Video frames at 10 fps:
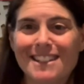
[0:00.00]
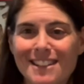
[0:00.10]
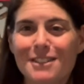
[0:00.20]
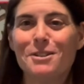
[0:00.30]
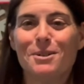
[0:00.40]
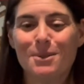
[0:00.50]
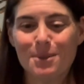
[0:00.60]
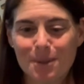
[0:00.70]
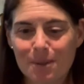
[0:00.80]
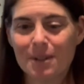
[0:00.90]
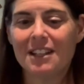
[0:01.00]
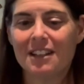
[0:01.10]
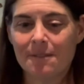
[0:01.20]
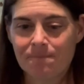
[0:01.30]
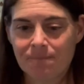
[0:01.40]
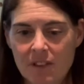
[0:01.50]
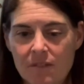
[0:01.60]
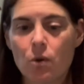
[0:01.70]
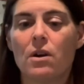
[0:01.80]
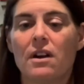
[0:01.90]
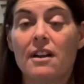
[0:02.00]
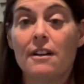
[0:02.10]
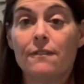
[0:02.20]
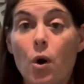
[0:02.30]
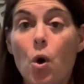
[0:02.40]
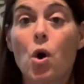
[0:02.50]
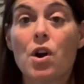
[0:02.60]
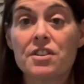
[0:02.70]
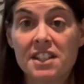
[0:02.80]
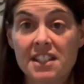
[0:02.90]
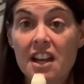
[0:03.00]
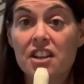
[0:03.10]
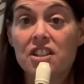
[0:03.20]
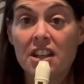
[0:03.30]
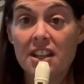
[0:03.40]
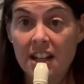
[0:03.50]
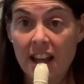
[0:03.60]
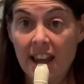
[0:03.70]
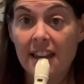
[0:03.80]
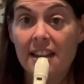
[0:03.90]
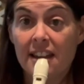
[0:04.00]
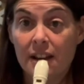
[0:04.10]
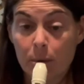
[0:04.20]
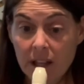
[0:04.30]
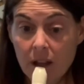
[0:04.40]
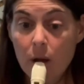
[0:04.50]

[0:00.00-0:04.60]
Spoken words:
2, 3, 4. 4. Section A. Here we go.